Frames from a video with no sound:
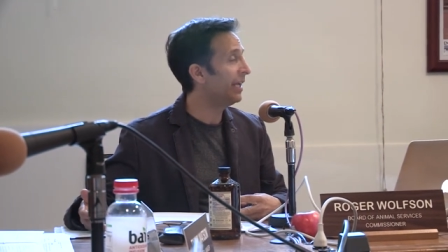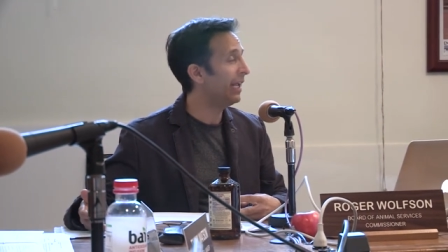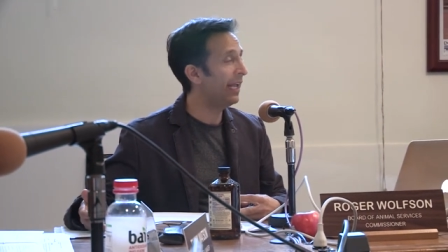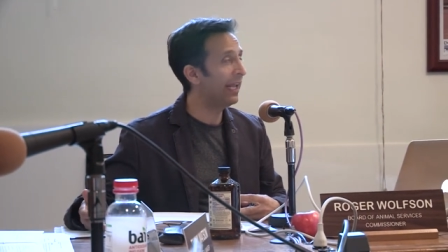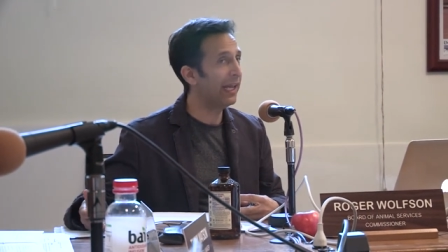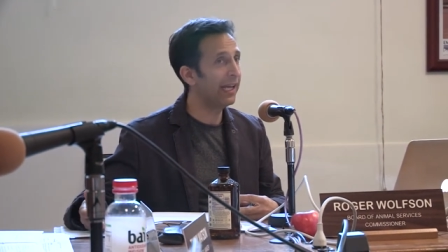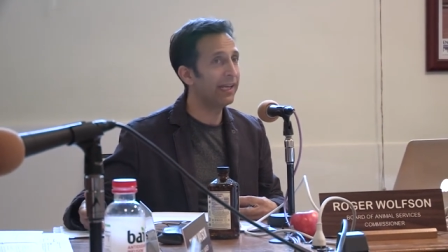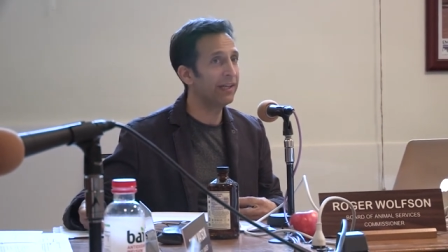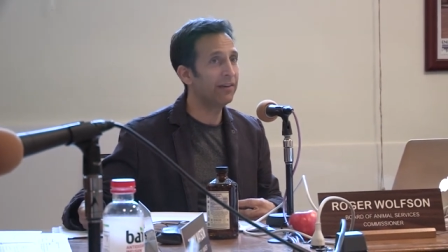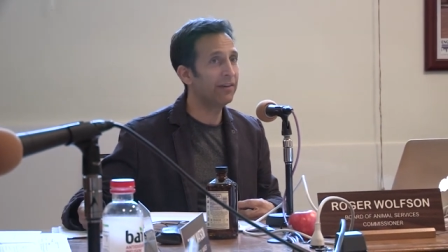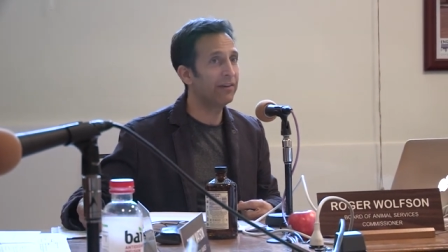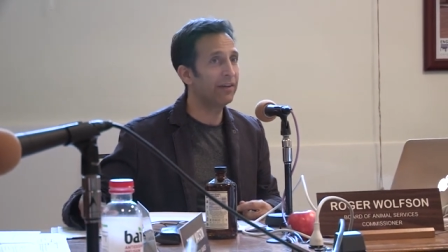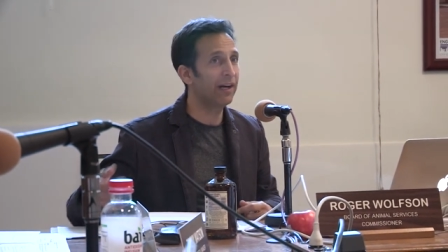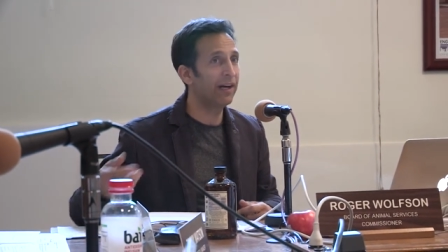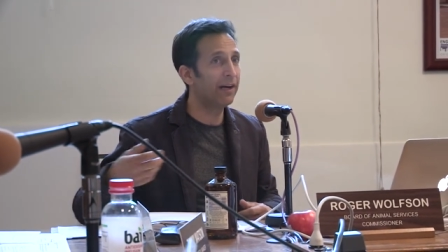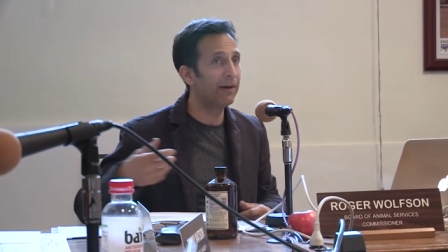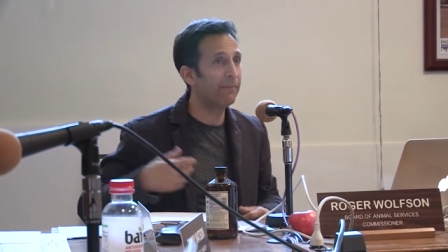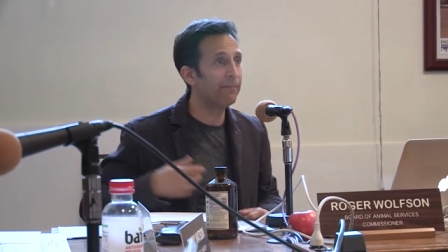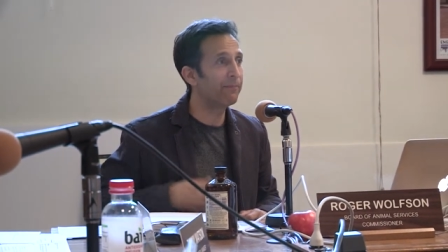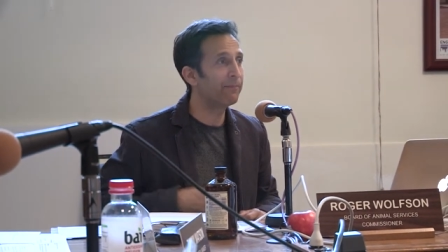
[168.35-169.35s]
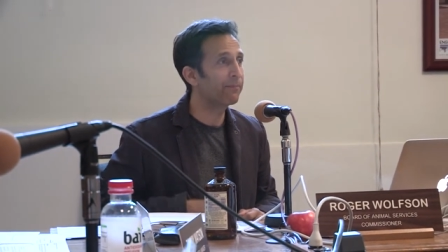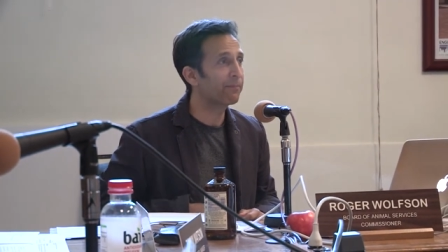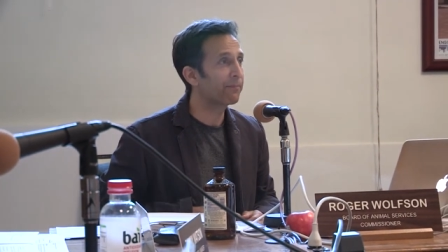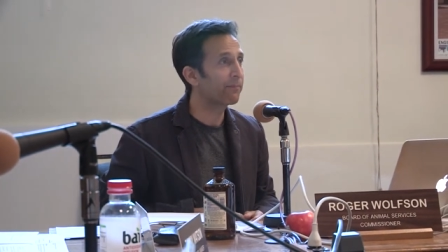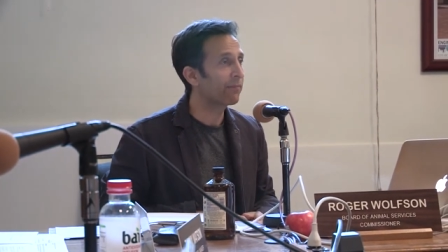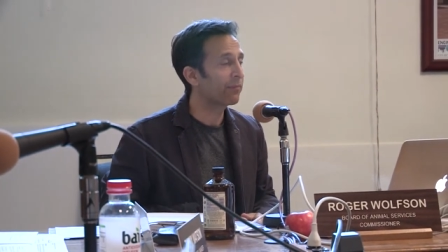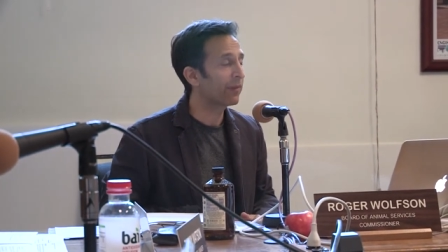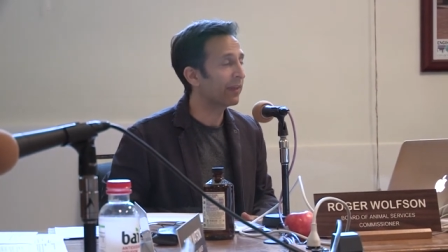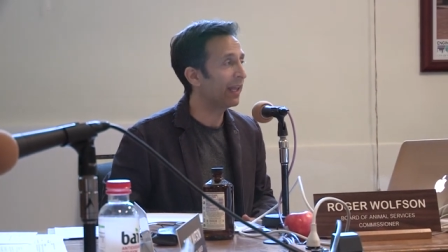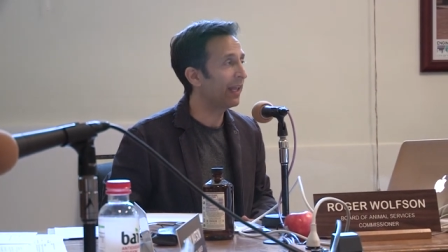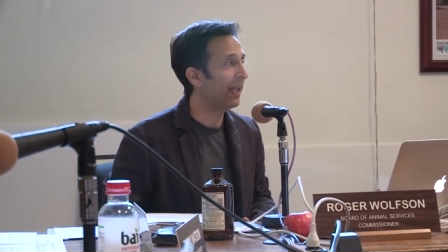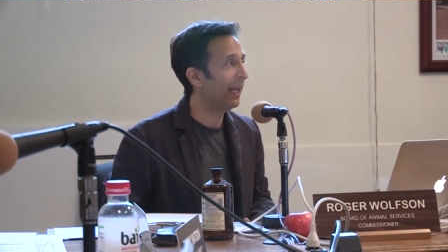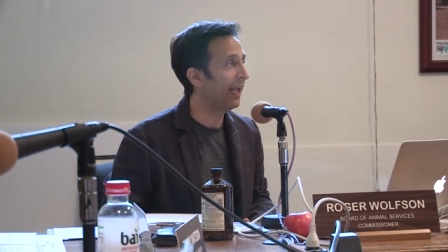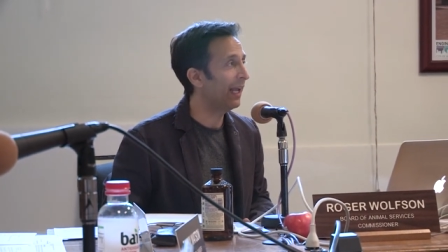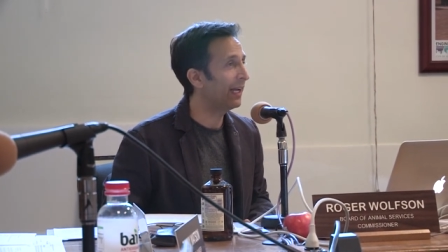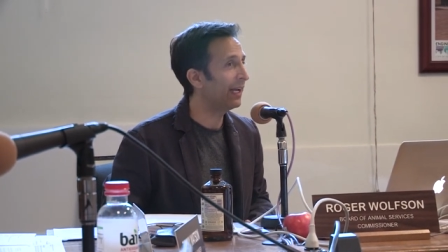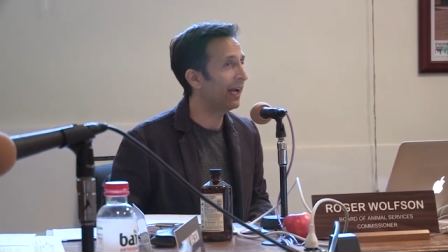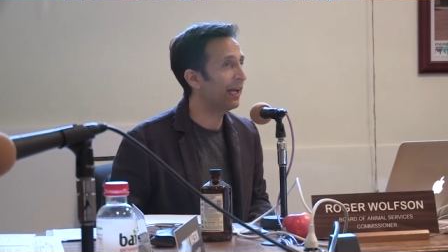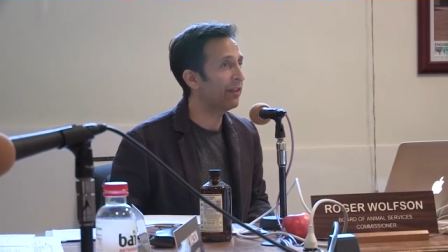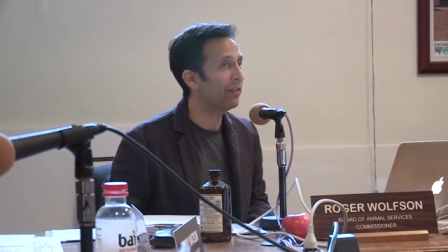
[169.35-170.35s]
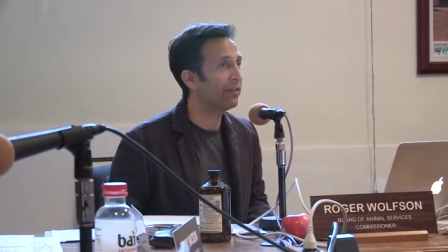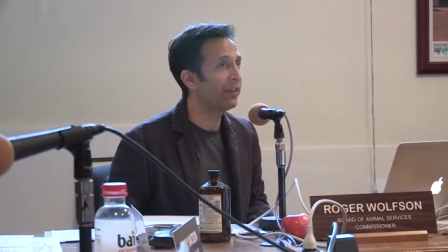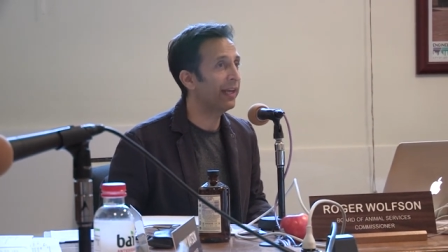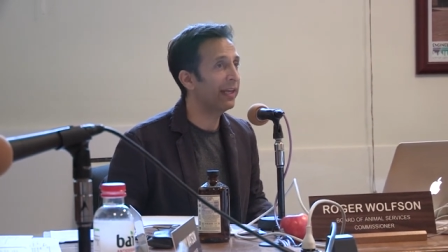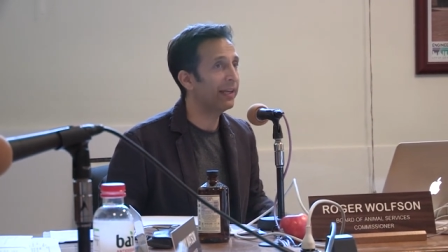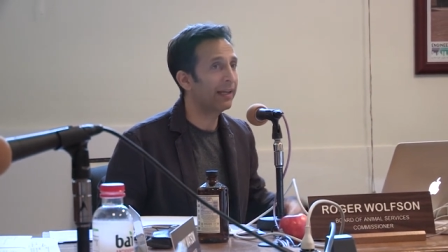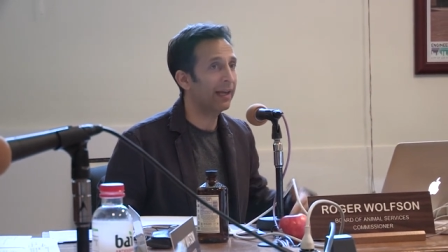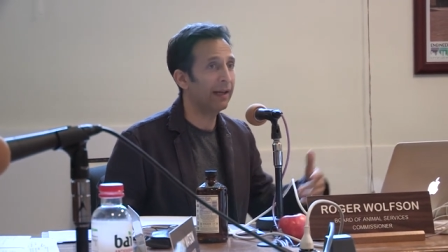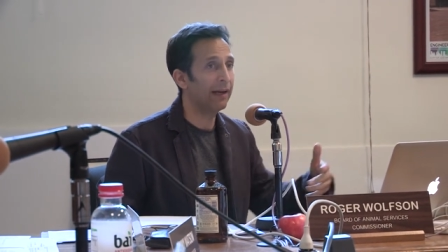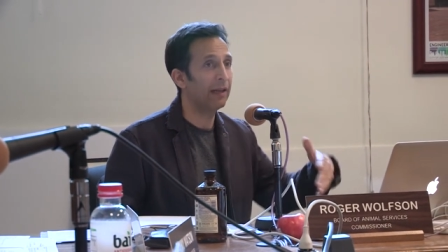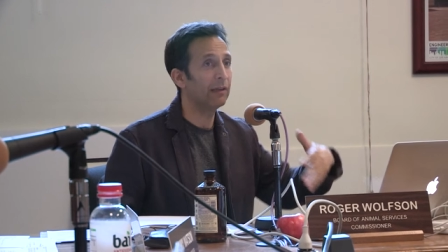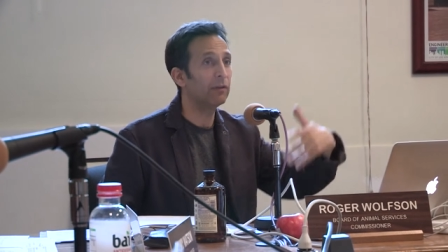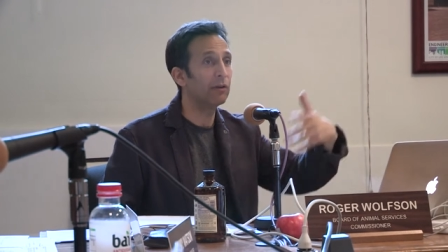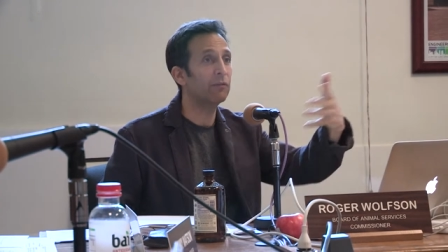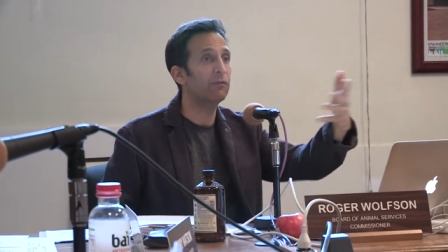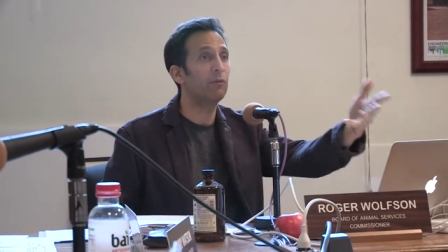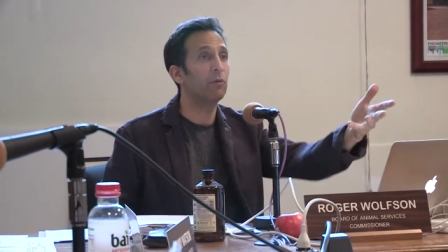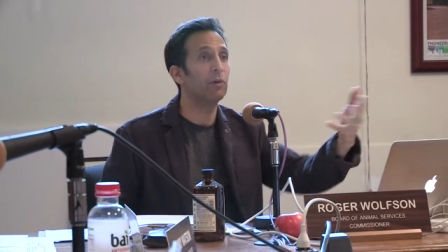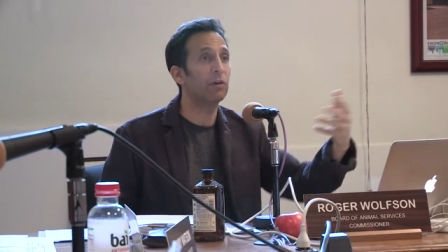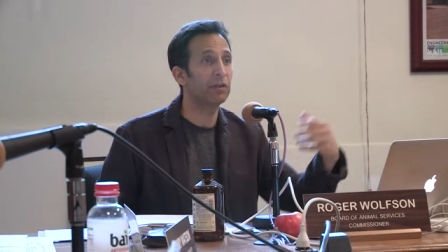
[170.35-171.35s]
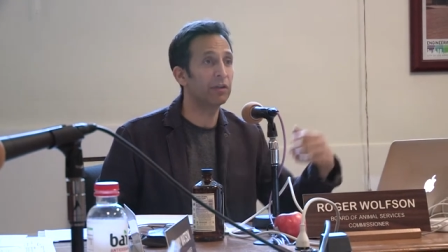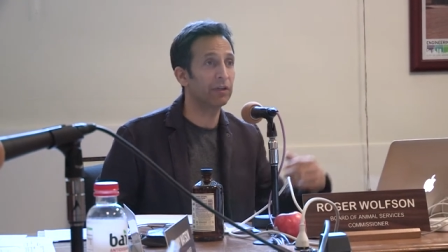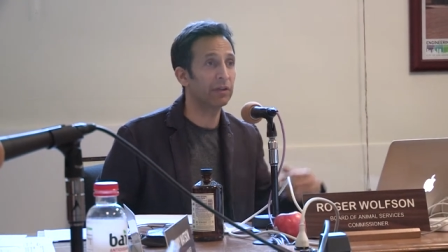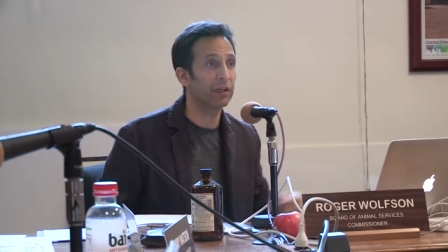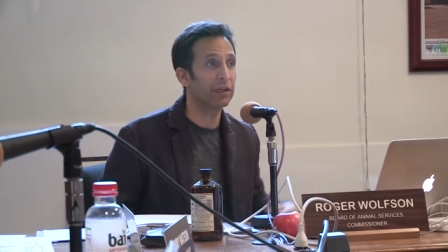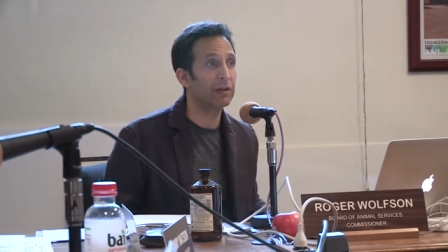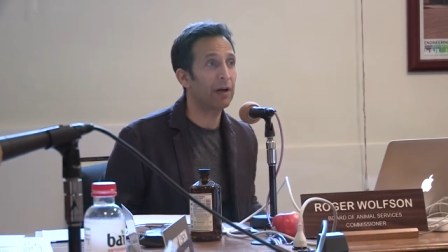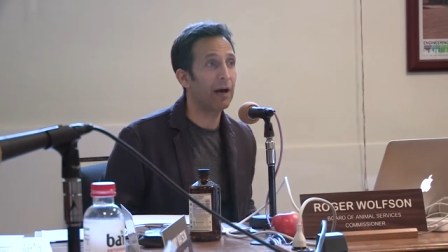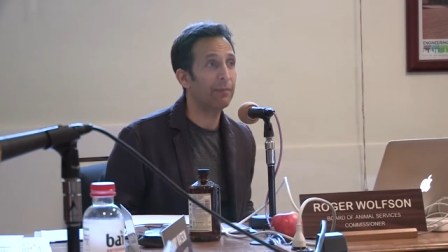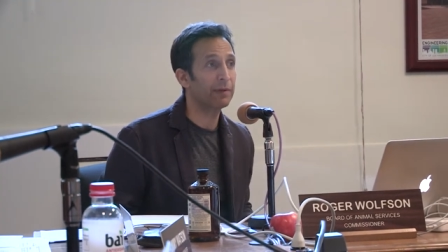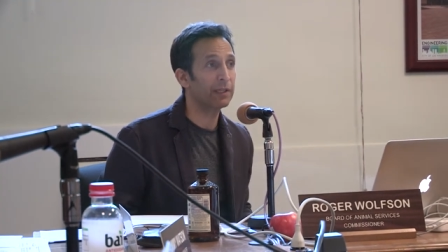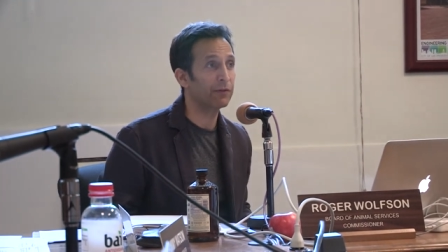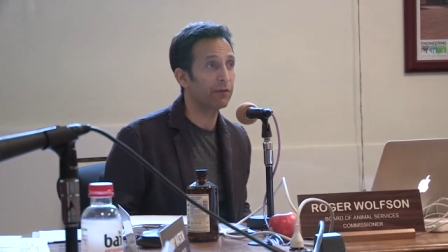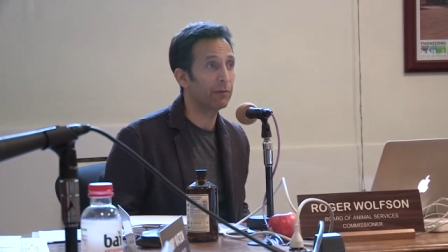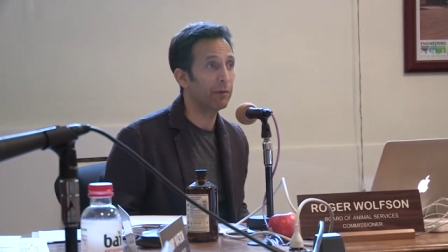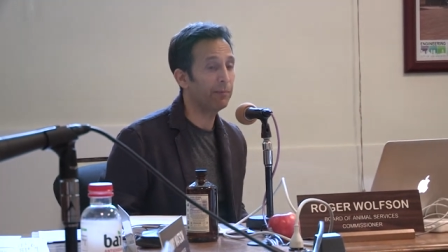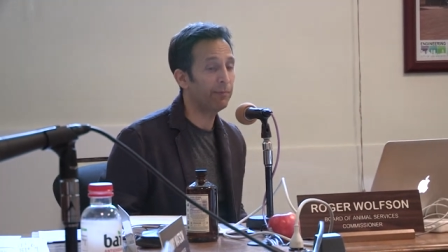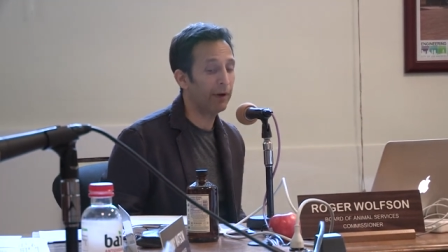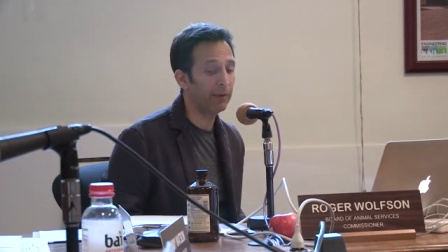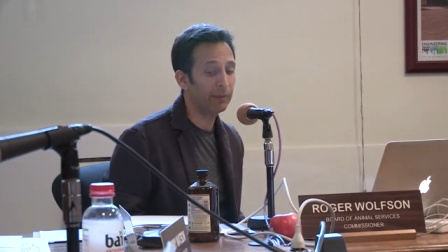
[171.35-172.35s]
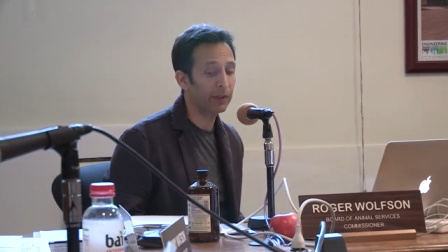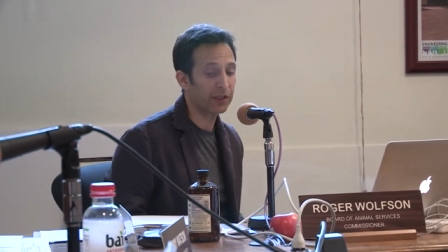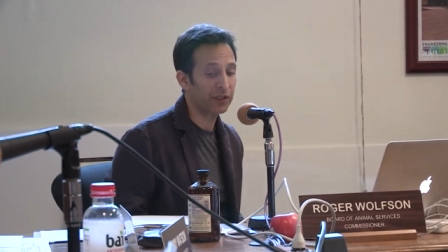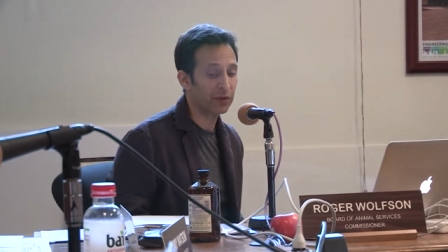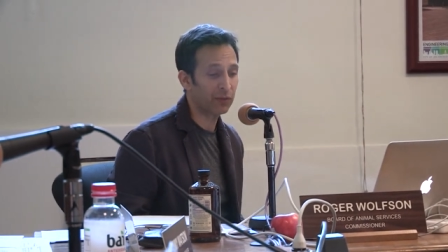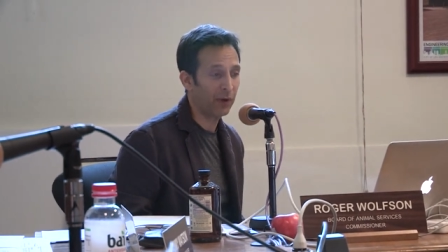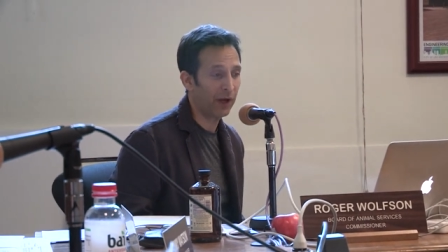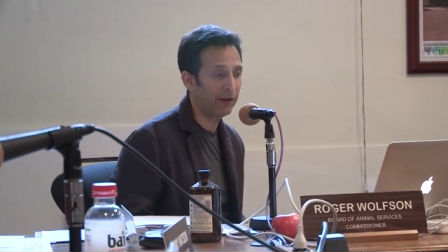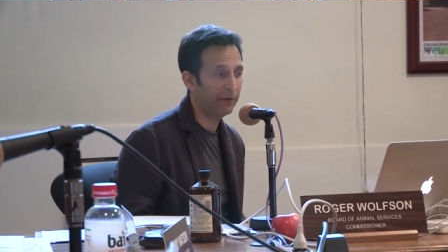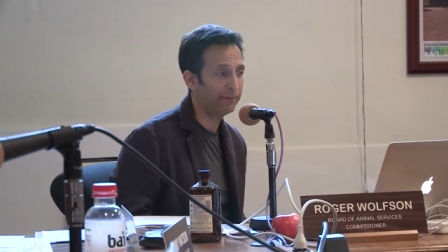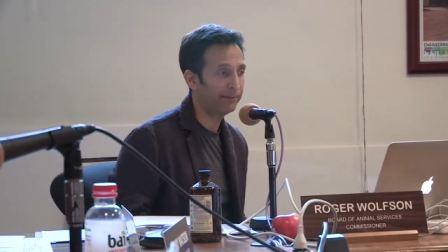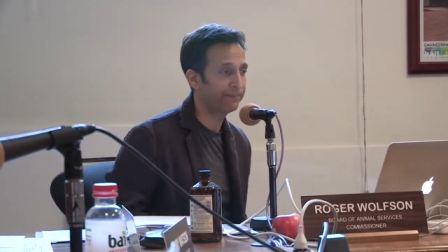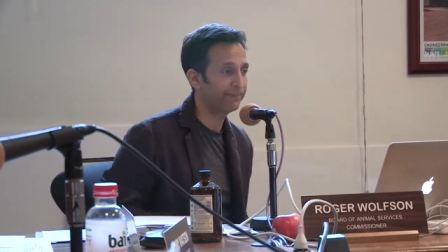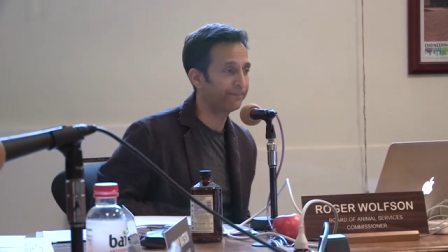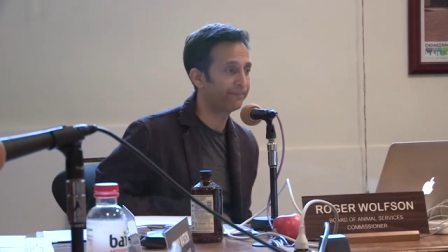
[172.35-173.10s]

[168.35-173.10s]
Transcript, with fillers: And, um, and I thank and I look forward to the comments from the public as well.